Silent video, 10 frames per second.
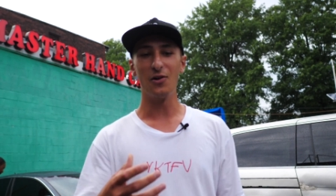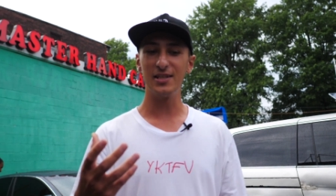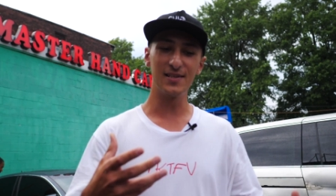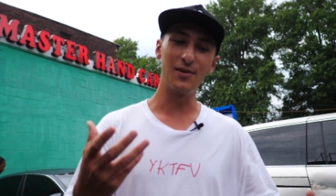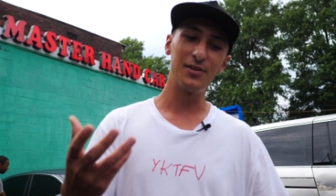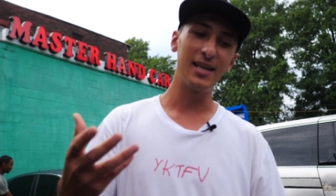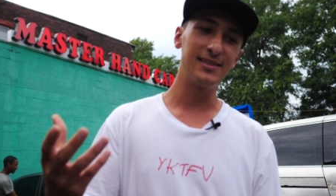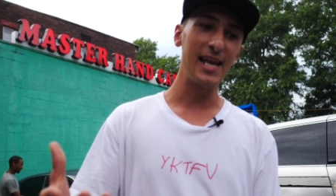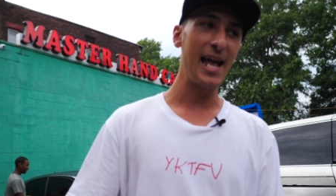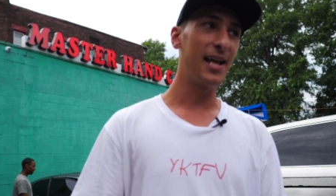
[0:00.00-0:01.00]
All these little
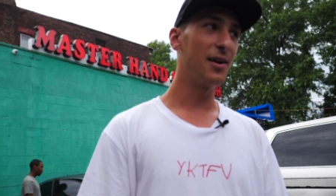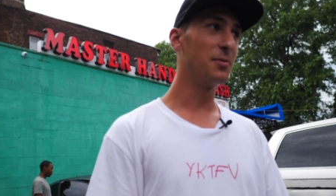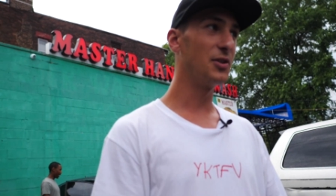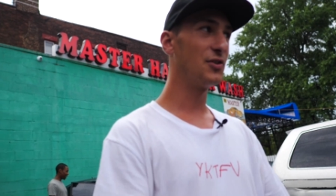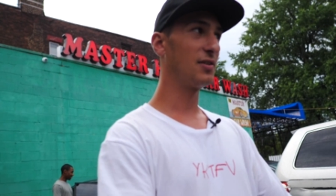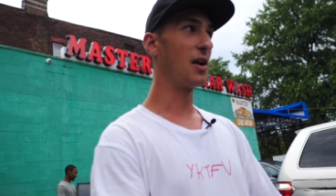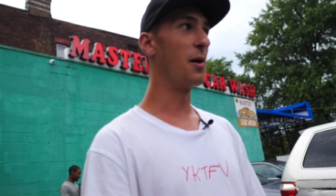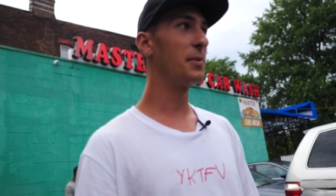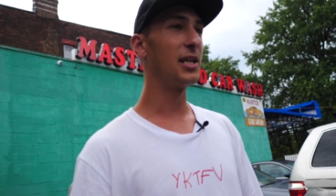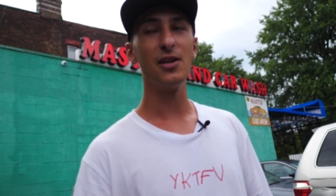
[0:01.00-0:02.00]
things add up just
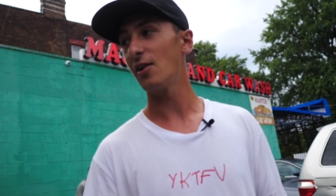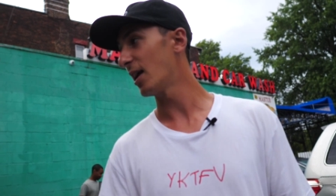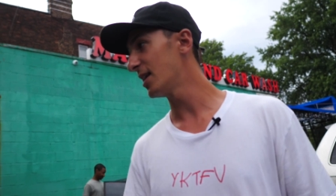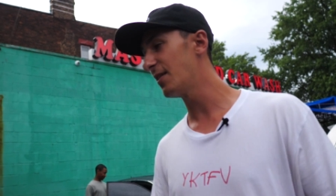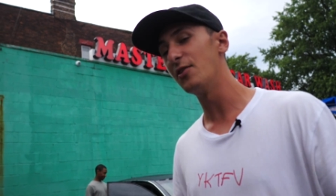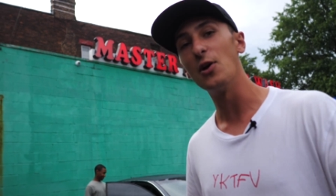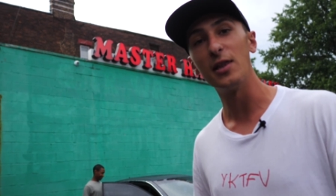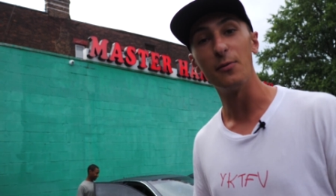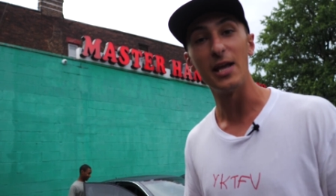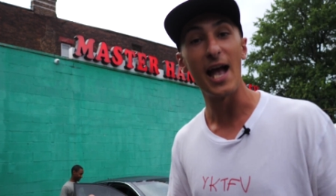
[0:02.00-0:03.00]
coming here. I didn't even
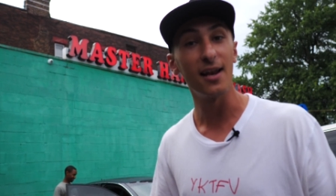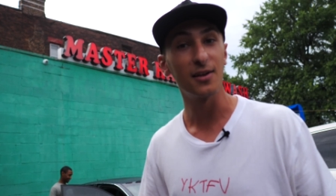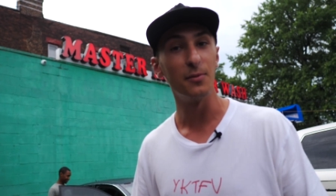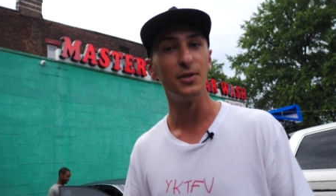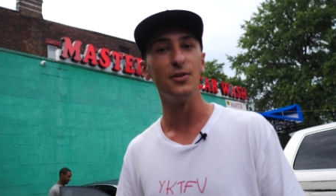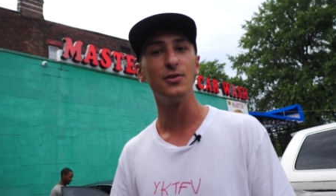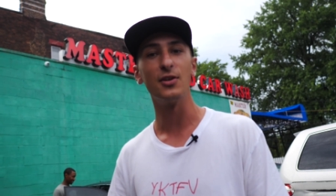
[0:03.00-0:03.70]
know that we had to come to New